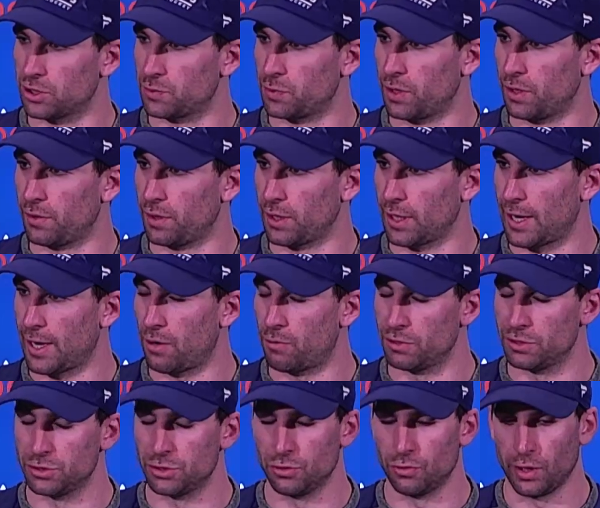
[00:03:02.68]
but I think how
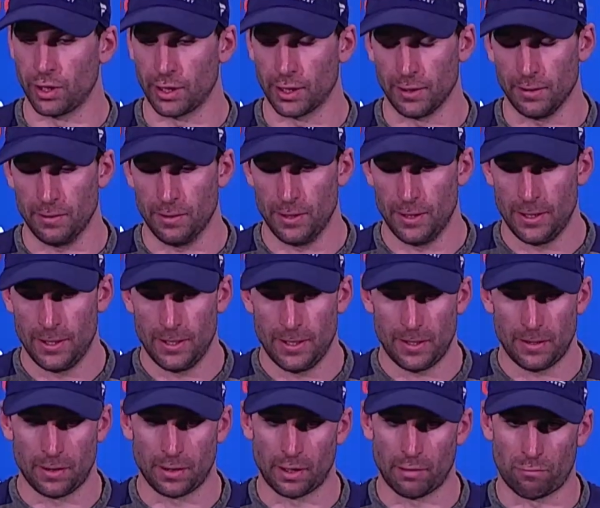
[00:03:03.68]
he's doing it. I
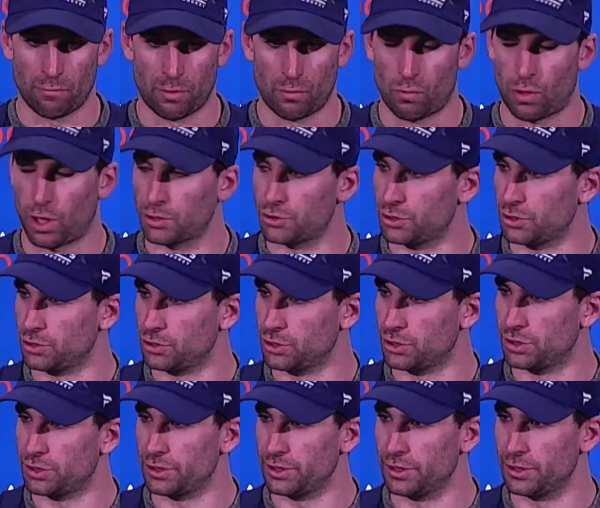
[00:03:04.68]
think everyone watching
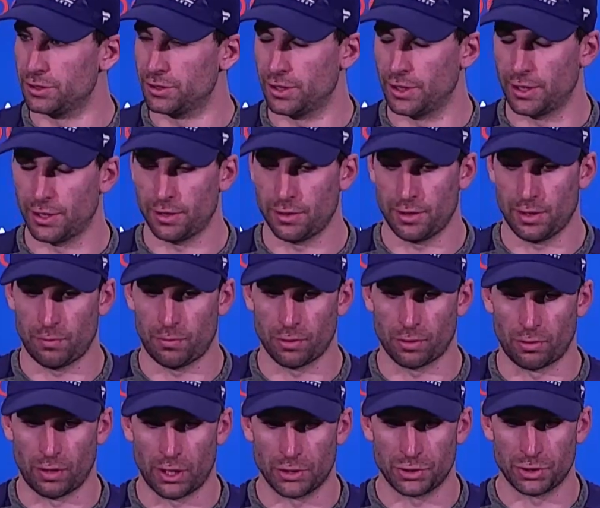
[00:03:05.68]
just sees the
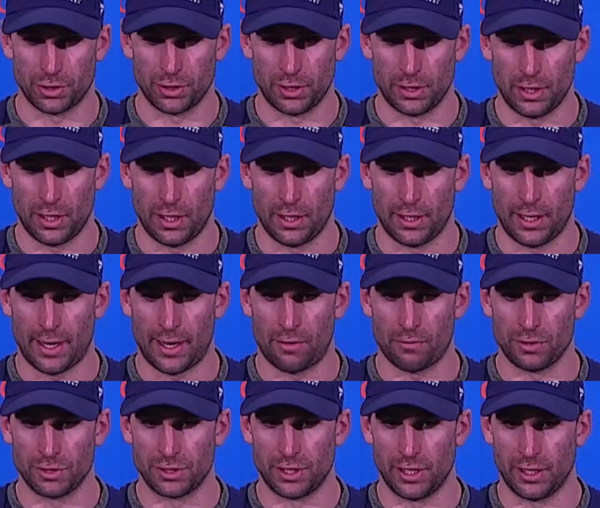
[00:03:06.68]
progression and how
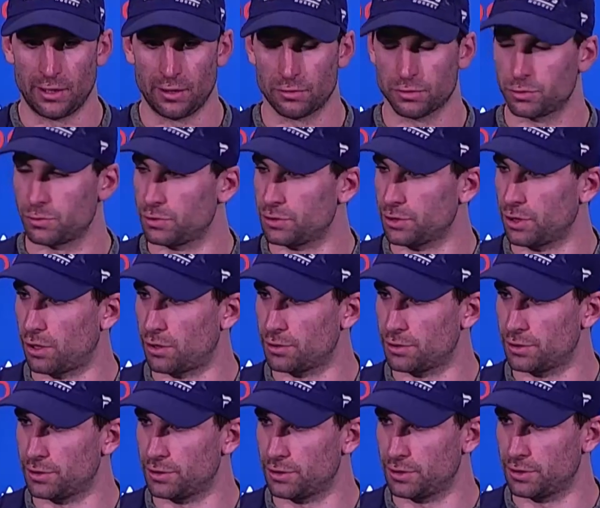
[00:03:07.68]
he's getting those results
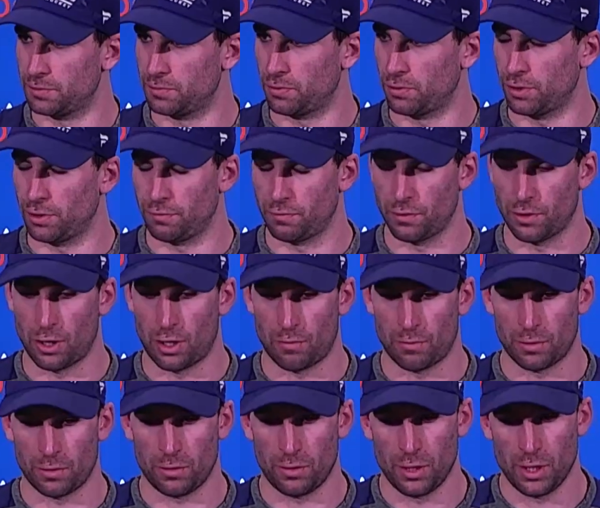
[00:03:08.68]
is pretty
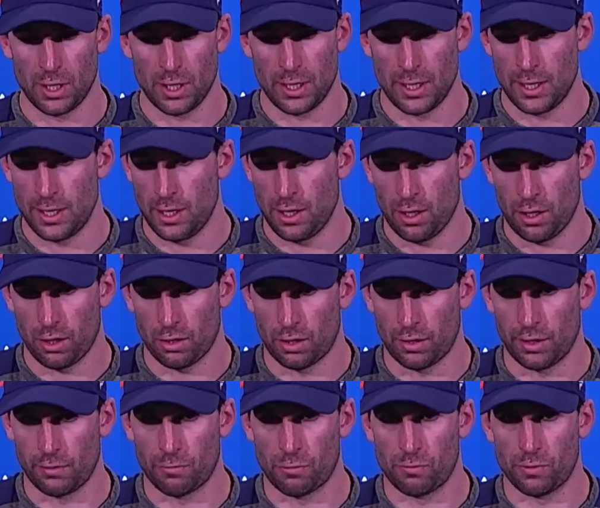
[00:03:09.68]
phenomenal. You know, I
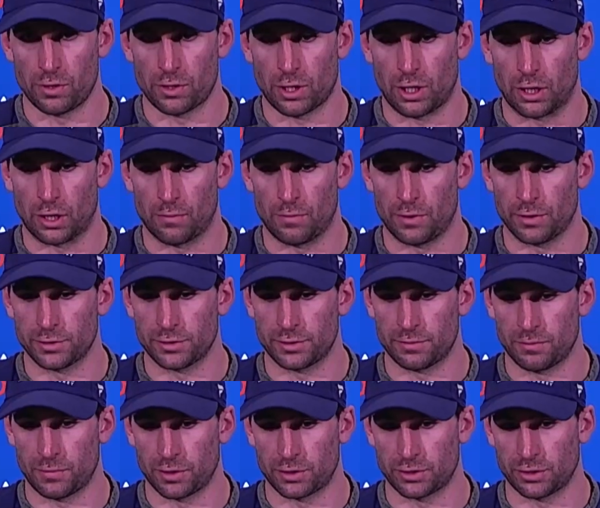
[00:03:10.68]
think when we talk amongst
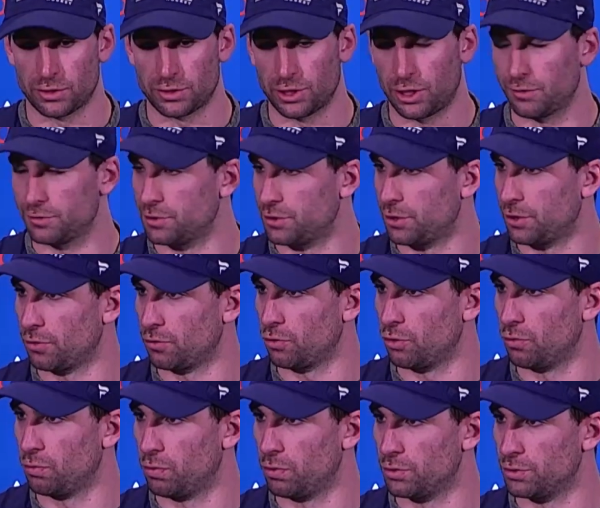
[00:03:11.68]
ourselves in the
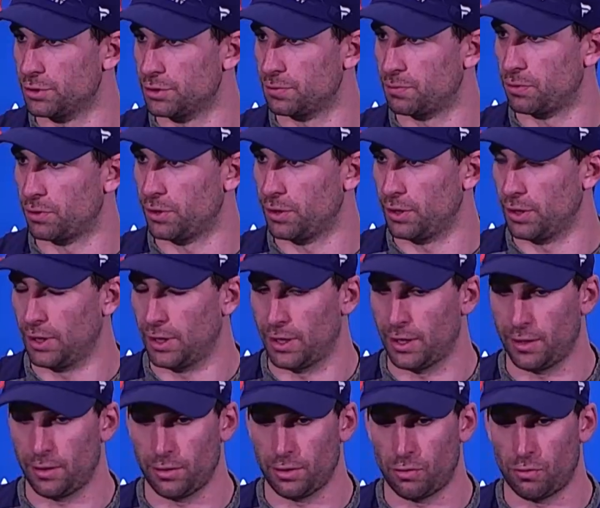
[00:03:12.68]
group, we're just pretty,
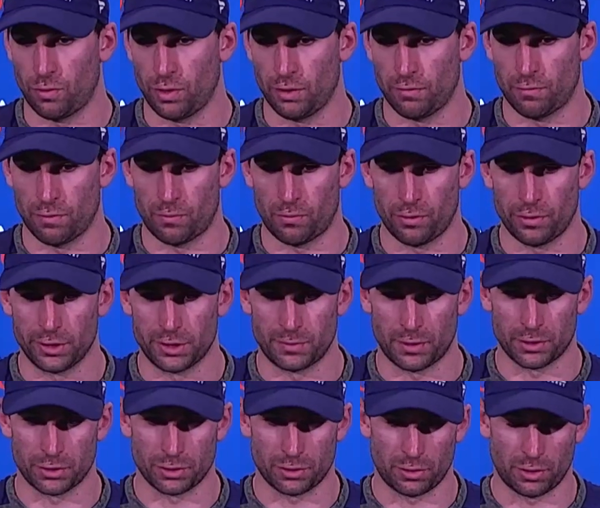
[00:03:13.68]
know we have a pretty
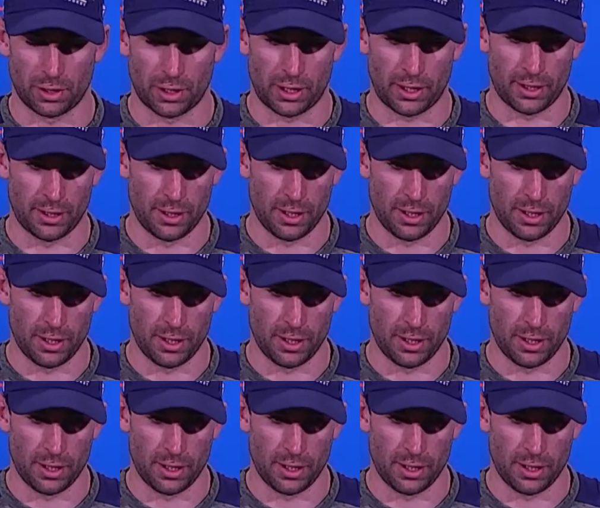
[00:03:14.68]
special